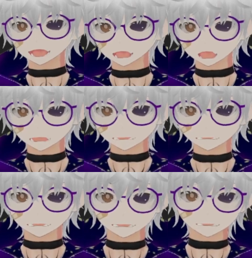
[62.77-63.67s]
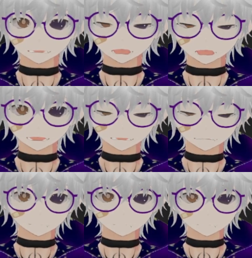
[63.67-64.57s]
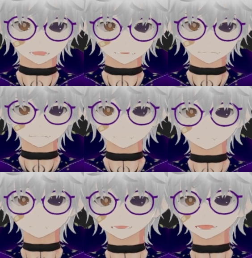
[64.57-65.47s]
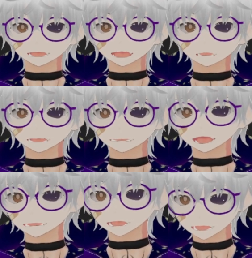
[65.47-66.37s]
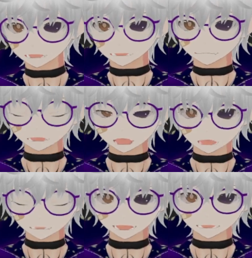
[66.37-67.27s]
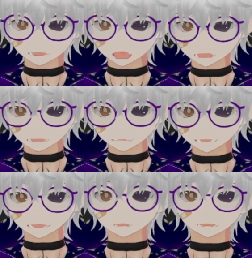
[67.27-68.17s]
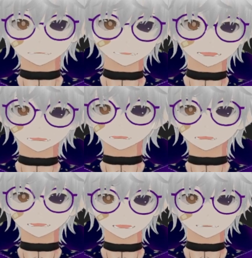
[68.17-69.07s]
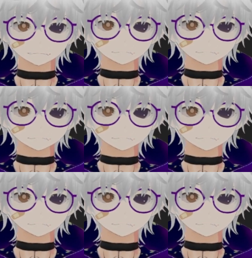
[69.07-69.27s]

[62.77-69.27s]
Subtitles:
ball definitely sounds like he's been smoking for years, eternities.